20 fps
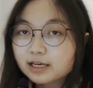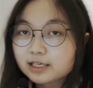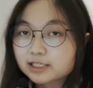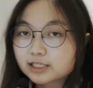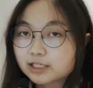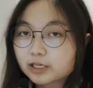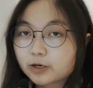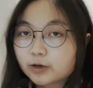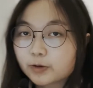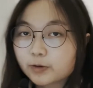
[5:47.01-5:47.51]

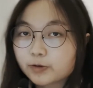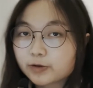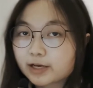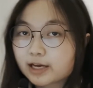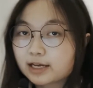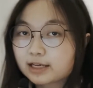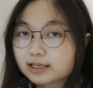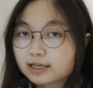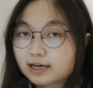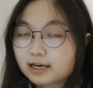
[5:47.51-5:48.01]
so you
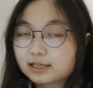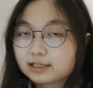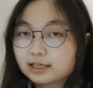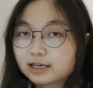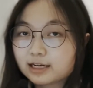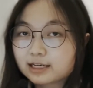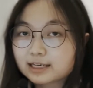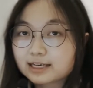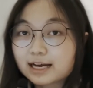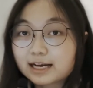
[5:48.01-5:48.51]
can kind
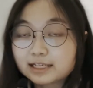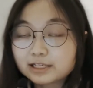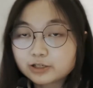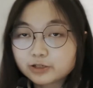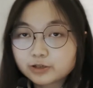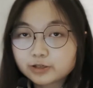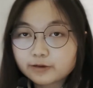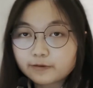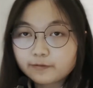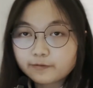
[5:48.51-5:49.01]
of get
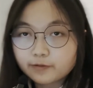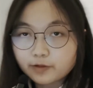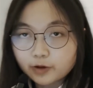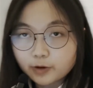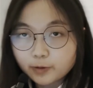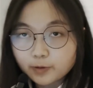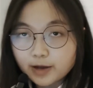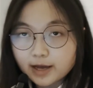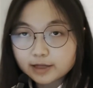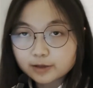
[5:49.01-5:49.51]
into the
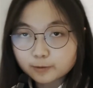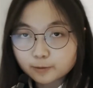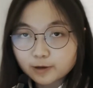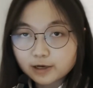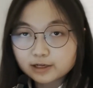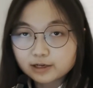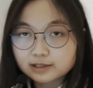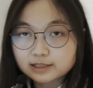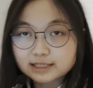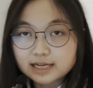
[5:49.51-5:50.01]
flow and
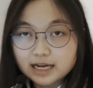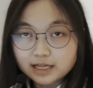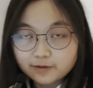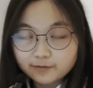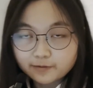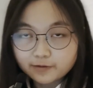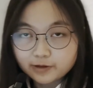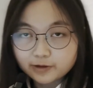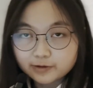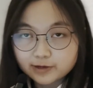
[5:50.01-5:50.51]
write on that
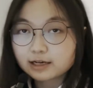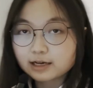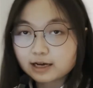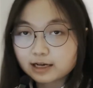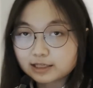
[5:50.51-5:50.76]
flow